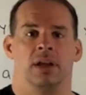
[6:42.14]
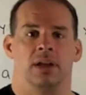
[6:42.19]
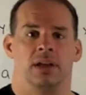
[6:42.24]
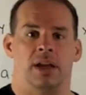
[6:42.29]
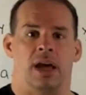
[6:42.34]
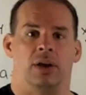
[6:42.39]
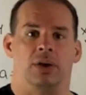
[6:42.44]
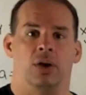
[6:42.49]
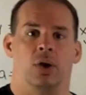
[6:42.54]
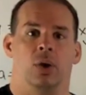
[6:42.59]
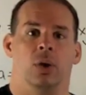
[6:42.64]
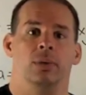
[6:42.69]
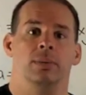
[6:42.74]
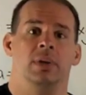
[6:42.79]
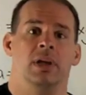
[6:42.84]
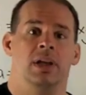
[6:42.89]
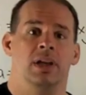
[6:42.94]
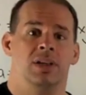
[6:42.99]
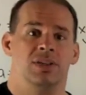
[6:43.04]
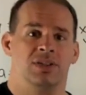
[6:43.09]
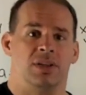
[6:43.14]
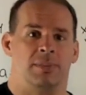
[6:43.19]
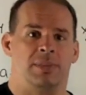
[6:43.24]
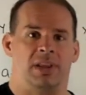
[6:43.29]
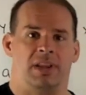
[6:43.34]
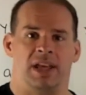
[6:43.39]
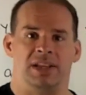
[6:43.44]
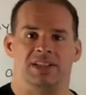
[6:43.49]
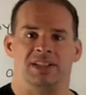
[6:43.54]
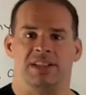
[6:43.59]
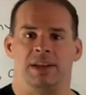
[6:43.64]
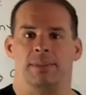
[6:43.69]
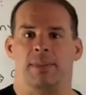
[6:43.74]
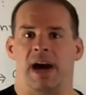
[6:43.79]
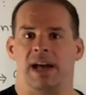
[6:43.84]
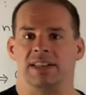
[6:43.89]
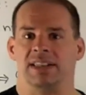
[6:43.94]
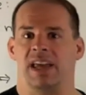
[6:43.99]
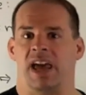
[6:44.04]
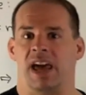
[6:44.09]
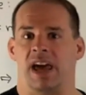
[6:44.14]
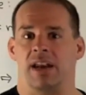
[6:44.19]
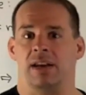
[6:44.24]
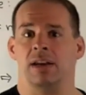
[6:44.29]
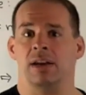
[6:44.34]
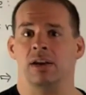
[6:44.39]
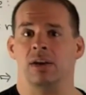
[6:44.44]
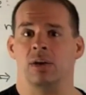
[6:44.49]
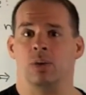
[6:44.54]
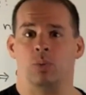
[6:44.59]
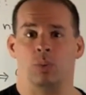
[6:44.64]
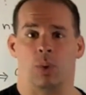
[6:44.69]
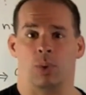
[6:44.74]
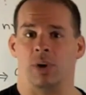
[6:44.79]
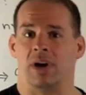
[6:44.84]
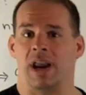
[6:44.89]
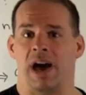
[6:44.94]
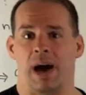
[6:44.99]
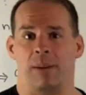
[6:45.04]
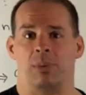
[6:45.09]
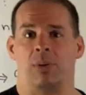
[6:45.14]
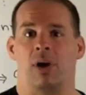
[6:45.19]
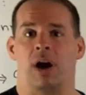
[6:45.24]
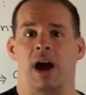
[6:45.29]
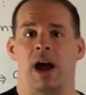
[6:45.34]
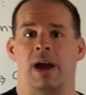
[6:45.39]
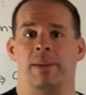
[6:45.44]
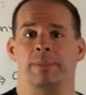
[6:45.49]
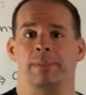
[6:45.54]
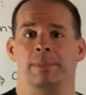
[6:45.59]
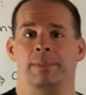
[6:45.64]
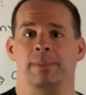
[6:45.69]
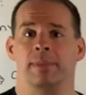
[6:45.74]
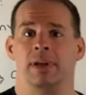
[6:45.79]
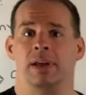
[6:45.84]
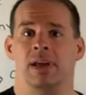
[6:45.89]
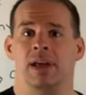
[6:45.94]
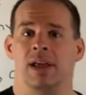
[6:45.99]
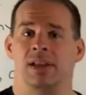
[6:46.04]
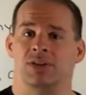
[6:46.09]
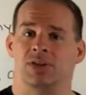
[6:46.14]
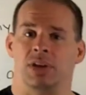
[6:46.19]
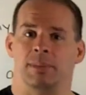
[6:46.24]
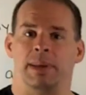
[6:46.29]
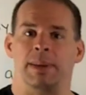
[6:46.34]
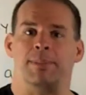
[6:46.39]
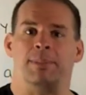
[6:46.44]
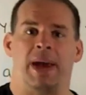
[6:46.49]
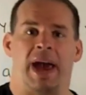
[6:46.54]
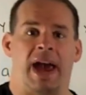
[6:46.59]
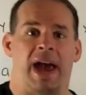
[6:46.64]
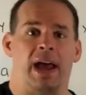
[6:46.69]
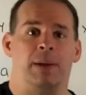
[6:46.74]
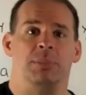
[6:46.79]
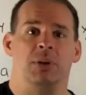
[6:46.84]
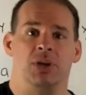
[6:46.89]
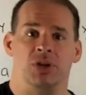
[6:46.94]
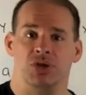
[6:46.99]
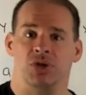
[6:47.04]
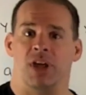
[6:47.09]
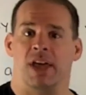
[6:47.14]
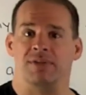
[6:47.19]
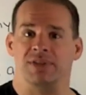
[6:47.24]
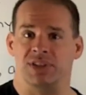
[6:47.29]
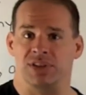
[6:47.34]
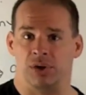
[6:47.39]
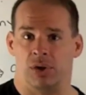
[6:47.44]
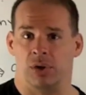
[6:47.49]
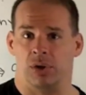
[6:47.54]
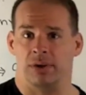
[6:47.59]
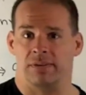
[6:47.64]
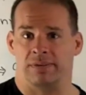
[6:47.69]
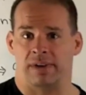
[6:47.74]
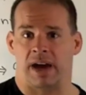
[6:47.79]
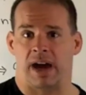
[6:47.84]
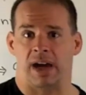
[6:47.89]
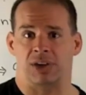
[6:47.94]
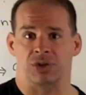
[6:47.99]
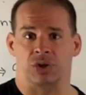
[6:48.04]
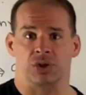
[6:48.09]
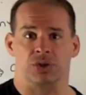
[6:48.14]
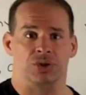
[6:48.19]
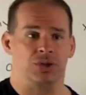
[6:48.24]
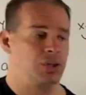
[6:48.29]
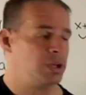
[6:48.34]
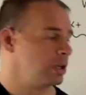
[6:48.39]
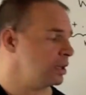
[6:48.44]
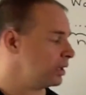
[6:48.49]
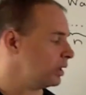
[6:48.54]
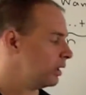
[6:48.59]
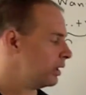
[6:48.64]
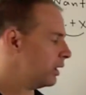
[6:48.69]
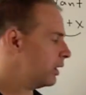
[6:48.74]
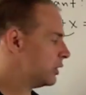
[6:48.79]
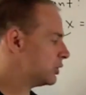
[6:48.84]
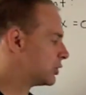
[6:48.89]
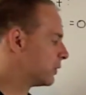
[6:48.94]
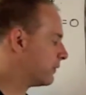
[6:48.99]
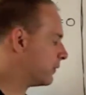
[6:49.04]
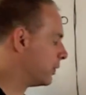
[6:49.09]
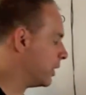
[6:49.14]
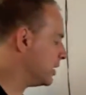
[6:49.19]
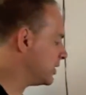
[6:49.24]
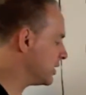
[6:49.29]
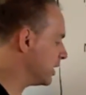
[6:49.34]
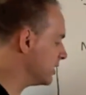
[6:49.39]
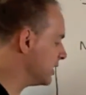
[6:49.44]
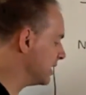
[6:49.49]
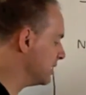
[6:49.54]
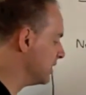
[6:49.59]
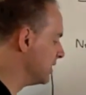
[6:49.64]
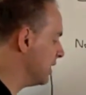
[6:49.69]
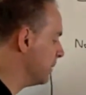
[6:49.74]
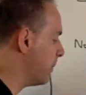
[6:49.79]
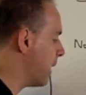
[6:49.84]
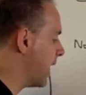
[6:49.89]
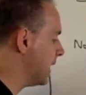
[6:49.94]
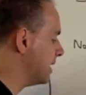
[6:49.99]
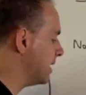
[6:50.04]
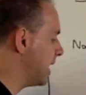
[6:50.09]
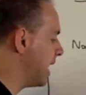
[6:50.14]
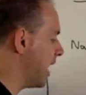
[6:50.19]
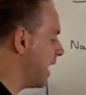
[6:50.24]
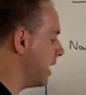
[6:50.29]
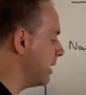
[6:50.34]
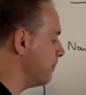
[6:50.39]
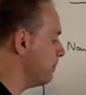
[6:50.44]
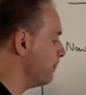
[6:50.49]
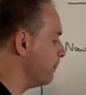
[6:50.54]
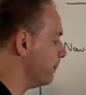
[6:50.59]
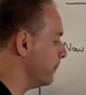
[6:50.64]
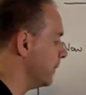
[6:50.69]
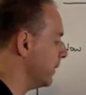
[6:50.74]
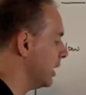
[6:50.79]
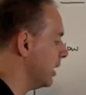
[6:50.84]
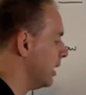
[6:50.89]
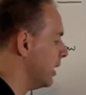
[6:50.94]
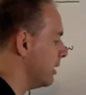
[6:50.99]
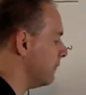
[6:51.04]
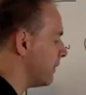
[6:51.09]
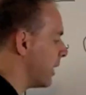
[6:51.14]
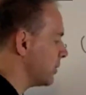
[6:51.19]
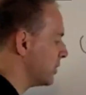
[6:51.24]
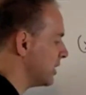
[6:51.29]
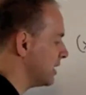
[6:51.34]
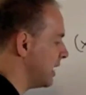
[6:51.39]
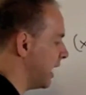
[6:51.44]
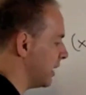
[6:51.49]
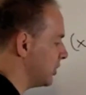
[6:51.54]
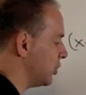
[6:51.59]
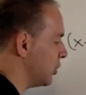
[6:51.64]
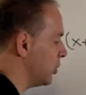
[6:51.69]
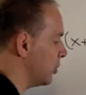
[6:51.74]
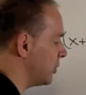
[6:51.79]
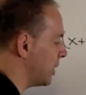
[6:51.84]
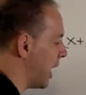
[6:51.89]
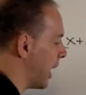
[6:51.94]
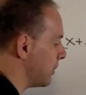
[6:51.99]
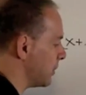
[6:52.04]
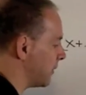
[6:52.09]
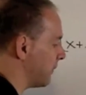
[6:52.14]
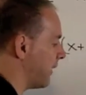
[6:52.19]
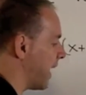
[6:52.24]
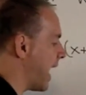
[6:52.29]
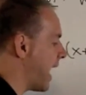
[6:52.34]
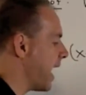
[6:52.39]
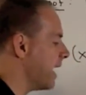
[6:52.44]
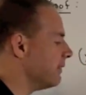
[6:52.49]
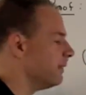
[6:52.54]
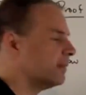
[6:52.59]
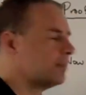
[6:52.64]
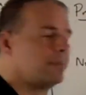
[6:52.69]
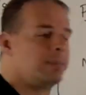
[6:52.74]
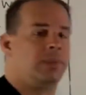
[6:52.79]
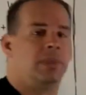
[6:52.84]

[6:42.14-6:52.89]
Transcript: Now note, something like z mod 10, where we're not prime, it's going to be bad because you'll have zero divisors. So for instance, in z mod 10, if I was to take 2 times 5,